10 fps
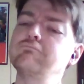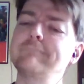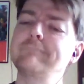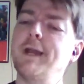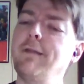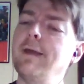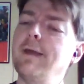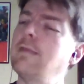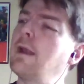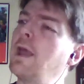Kind of
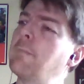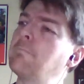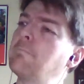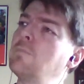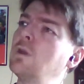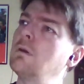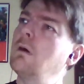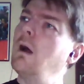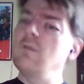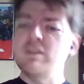like that name.
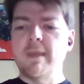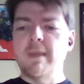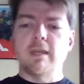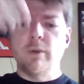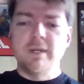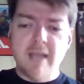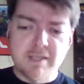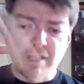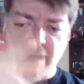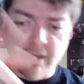Oh, let's make it
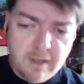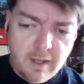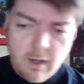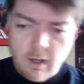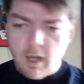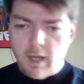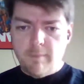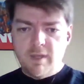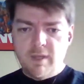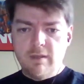Quintessa.
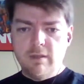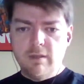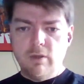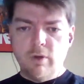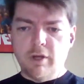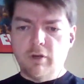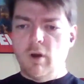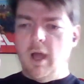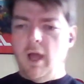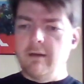
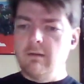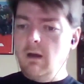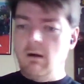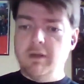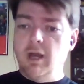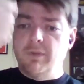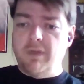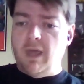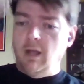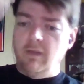Unicron. I don't care what
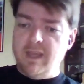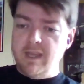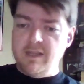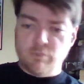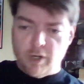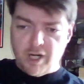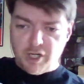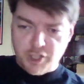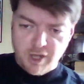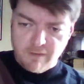the hell he is. We're going to
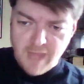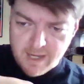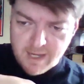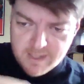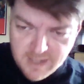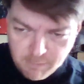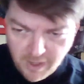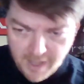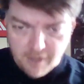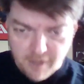shove that inside
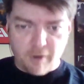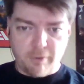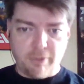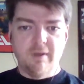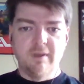planet Earth.